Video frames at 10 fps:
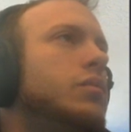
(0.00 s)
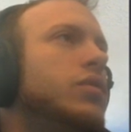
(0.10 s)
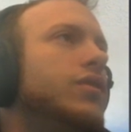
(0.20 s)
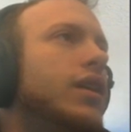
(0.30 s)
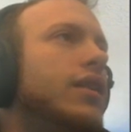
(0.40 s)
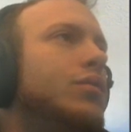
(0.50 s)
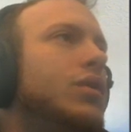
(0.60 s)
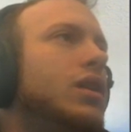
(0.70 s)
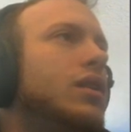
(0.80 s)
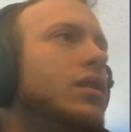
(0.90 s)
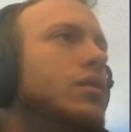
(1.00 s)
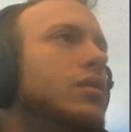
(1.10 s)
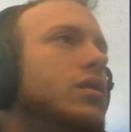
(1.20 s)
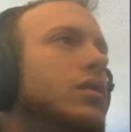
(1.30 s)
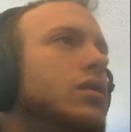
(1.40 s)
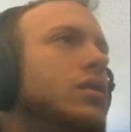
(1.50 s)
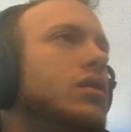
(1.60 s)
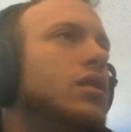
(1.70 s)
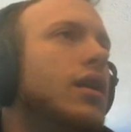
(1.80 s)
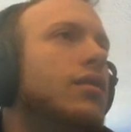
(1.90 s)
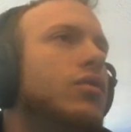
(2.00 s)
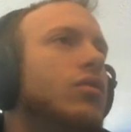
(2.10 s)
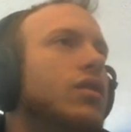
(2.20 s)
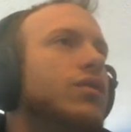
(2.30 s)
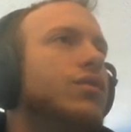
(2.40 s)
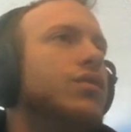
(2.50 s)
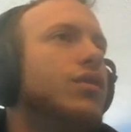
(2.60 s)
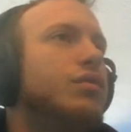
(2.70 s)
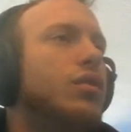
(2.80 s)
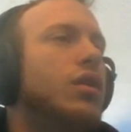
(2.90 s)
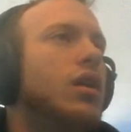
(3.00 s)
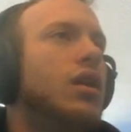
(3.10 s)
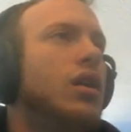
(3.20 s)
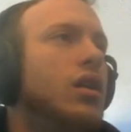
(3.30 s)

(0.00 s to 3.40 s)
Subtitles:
This guy's been kind of aggressive so far.